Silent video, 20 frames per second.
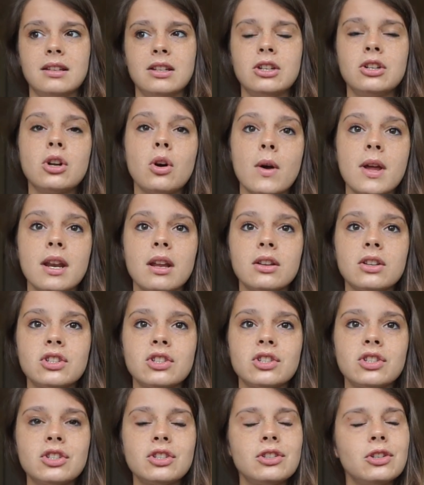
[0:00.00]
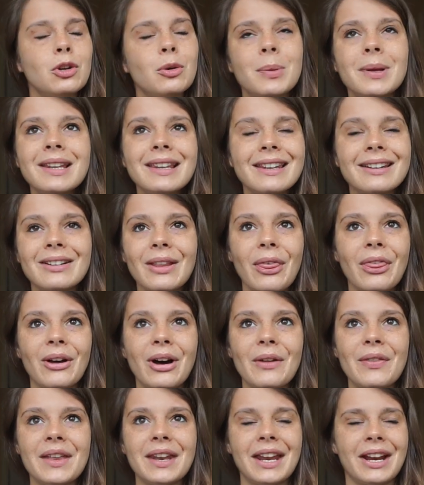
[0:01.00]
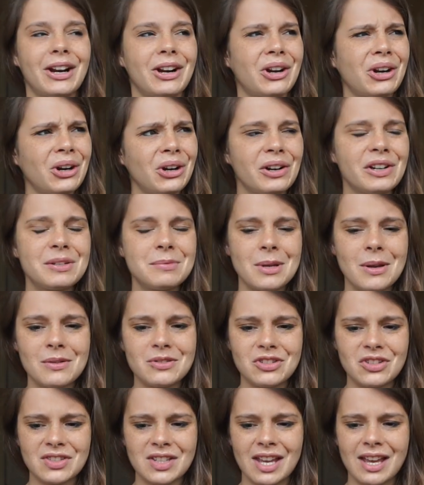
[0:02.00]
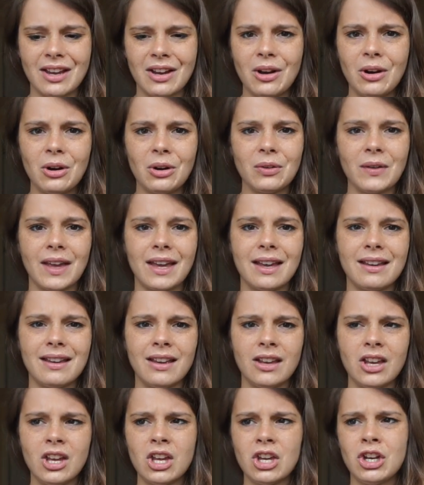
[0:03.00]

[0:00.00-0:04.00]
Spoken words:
You know, and a stupid little thought that, like, occurred to me was just like, oh, like,